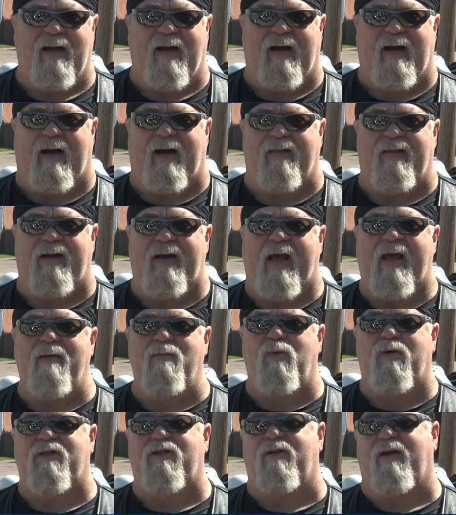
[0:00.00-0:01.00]
Uh, the
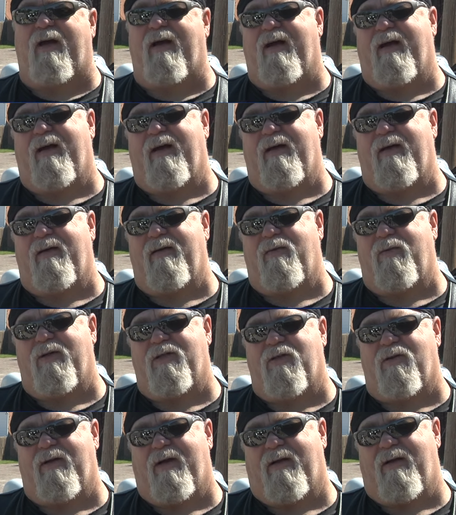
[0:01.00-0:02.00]
name was uh,
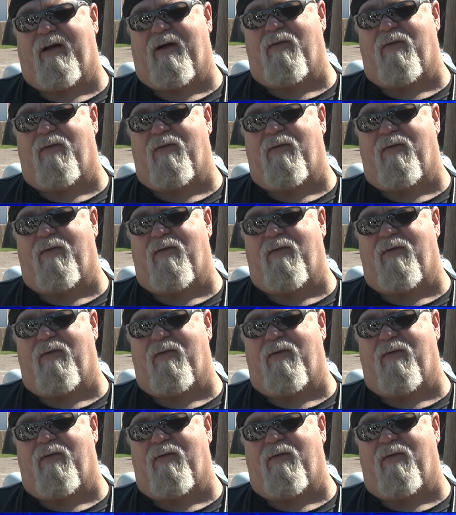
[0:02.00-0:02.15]
was uh,